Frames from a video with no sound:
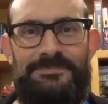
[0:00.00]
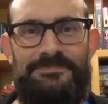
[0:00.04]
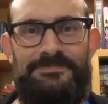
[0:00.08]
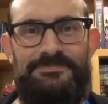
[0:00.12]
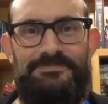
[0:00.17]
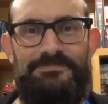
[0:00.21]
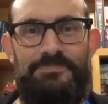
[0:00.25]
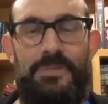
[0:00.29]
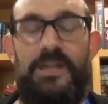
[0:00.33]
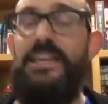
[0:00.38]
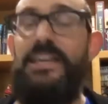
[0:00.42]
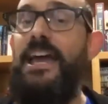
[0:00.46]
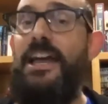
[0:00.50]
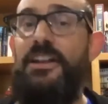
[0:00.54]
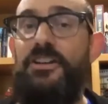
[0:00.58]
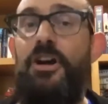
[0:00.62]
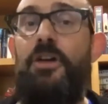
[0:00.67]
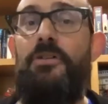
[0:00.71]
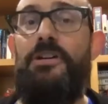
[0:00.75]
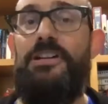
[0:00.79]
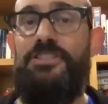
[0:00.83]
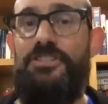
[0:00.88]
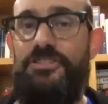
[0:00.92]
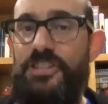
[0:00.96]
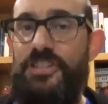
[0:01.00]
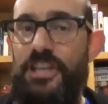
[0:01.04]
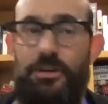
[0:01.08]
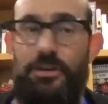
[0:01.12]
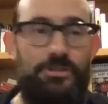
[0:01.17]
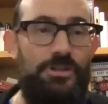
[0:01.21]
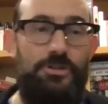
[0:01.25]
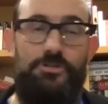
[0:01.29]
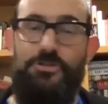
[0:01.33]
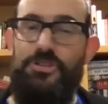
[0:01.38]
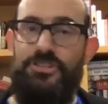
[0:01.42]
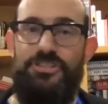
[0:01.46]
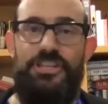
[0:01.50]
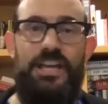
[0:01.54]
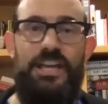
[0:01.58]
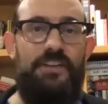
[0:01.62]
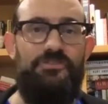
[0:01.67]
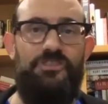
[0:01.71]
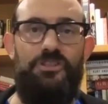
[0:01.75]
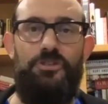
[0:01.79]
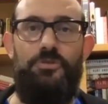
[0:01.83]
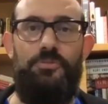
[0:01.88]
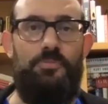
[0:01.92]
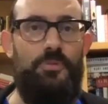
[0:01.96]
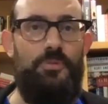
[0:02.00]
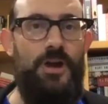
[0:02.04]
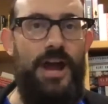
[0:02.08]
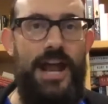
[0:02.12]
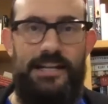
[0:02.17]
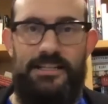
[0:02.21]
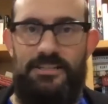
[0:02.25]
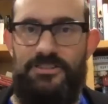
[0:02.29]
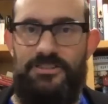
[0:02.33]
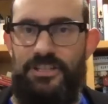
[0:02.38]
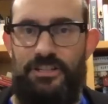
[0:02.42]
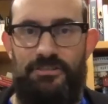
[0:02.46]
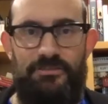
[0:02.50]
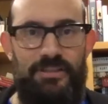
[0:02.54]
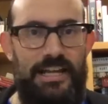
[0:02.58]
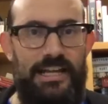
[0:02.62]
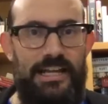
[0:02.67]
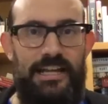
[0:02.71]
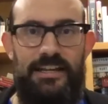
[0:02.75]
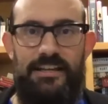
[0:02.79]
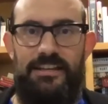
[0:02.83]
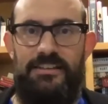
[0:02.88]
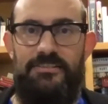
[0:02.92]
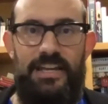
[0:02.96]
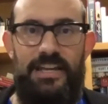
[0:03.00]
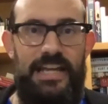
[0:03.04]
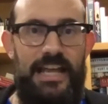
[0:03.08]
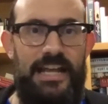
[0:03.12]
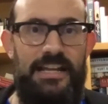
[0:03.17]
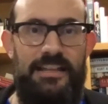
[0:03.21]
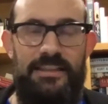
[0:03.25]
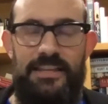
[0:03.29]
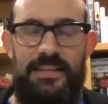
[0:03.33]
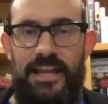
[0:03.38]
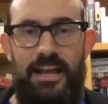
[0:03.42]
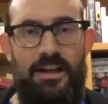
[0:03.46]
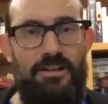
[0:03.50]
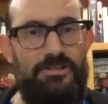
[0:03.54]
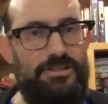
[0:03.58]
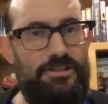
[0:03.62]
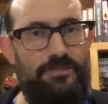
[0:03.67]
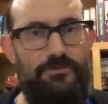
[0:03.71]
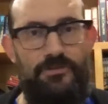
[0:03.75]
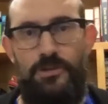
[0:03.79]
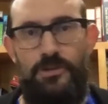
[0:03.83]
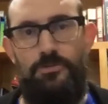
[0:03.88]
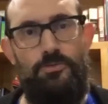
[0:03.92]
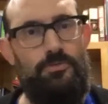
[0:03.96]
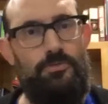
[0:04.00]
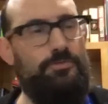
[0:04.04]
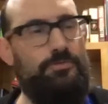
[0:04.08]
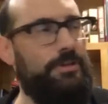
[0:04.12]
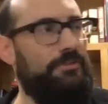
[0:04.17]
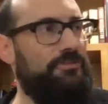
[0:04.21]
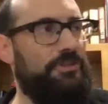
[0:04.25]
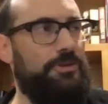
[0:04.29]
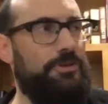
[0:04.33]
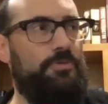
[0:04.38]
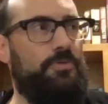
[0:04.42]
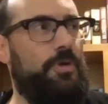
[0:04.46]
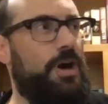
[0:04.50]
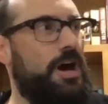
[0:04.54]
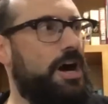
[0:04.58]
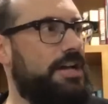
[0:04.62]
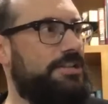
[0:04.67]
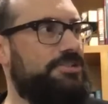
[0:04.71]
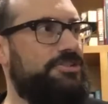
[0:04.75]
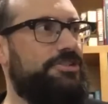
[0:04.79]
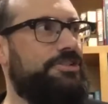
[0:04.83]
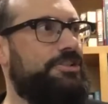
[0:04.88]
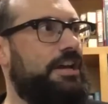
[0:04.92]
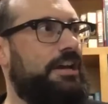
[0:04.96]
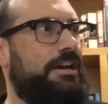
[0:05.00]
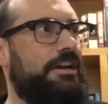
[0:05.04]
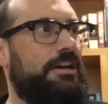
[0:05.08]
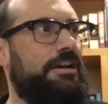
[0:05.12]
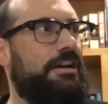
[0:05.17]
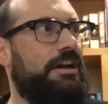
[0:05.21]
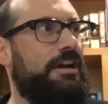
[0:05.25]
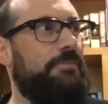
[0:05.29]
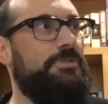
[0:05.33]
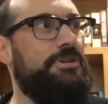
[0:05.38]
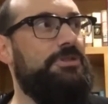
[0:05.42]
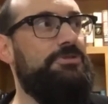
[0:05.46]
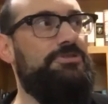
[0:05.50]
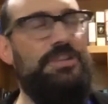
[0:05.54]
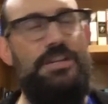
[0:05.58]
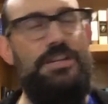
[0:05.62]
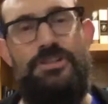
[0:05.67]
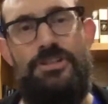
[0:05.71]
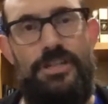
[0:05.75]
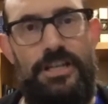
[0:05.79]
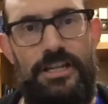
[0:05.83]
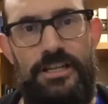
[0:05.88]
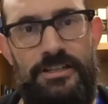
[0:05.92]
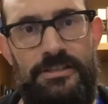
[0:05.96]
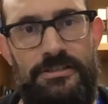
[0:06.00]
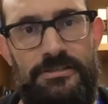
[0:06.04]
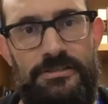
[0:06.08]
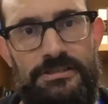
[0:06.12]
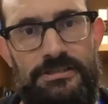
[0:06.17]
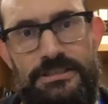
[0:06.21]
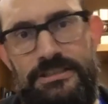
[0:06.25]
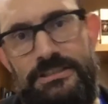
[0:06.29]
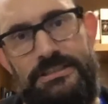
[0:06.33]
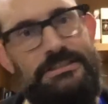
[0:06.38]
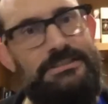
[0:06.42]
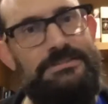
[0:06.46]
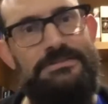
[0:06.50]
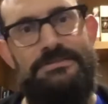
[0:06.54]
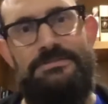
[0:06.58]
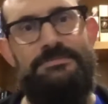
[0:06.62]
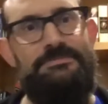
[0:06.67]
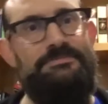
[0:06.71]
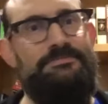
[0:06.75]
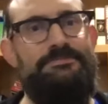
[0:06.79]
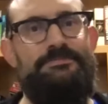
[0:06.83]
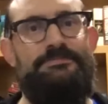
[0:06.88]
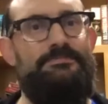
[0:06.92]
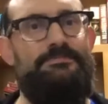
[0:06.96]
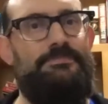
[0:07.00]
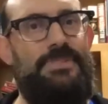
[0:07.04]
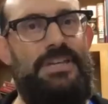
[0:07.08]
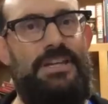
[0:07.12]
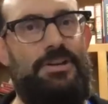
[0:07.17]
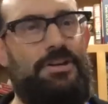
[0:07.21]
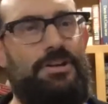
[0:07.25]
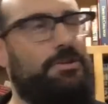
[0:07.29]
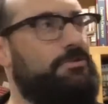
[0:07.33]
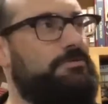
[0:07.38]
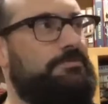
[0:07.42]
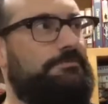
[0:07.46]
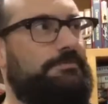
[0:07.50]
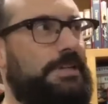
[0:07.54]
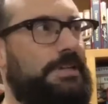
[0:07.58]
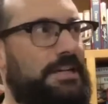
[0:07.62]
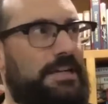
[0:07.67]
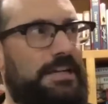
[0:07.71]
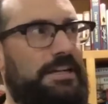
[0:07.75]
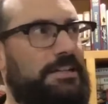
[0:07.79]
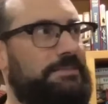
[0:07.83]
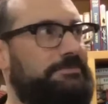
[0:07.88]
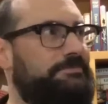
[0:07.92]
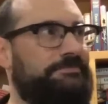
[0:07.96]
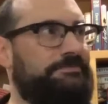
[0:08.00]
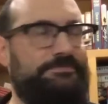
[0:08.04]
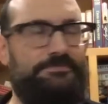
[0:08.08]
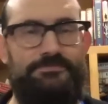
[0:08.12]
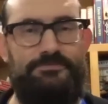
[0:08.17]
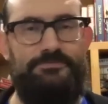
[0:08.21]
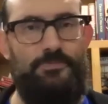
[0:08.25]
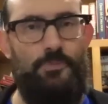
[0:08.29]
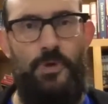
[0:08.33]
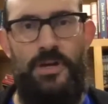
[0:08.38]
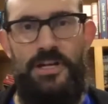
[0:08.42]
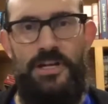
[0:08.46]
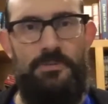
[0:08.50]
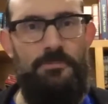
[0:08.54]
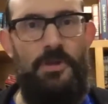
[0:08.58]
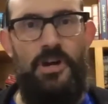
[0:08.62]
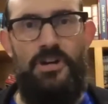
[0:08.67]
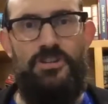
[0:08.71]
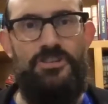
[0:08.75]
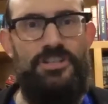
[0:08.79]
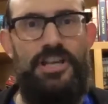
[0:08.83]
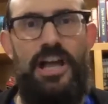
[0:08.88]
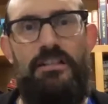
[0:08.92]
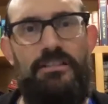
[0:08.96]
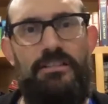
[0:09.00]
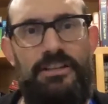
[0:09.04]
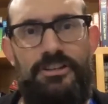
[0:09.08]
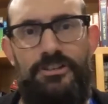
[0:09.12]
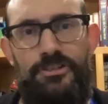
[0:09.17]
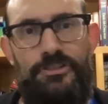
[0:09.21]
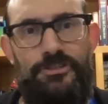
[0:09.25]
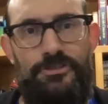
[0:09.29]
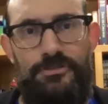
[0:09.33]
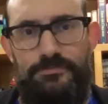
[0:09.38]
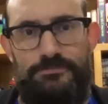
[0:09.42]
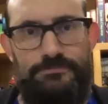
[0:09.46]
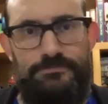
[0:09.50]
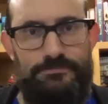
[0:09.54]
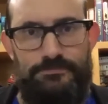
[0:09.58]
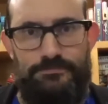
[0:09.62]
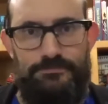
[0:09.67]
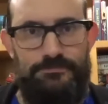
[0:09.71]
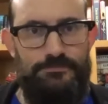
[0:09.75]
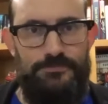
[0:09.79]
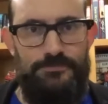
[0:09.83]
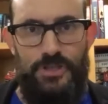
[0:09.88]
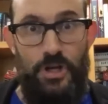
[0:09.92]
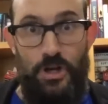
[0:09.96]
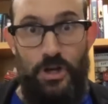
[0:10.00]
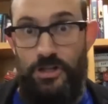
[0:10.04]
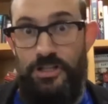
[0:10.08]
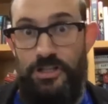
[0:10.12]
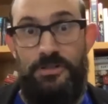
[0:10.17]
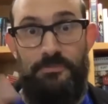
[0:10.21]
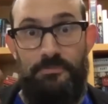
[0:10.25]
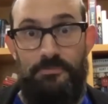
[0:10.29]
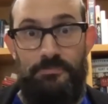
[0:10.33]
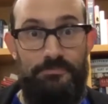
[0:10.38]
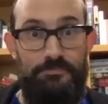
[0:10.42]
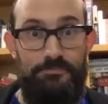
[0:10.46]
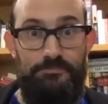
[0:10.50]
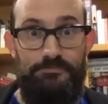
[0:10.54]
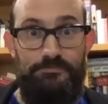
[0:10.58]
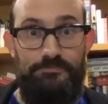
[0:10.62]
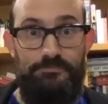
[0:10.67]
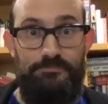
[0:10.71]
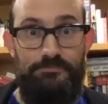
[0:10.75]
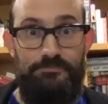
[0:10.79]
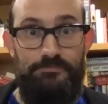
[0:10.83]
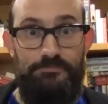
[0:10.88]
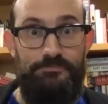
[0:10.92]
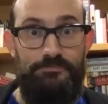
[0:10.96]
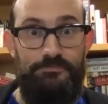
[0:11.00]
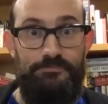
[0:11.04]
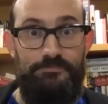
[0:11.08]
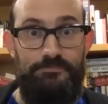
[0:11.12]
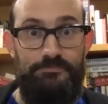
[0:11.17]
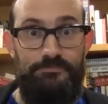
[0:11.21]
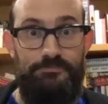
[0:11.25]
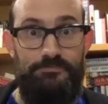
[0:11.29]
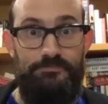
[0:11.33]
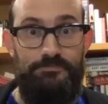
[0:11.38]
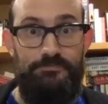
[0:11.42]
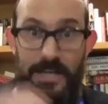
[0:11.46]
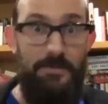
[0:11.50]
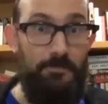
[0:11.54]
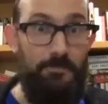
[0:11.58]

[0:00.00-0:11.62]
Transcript: But yeah, no, it's a skill. You just have to practice it like anything else. If you watch a musician, Wynton Marsalis couldn't play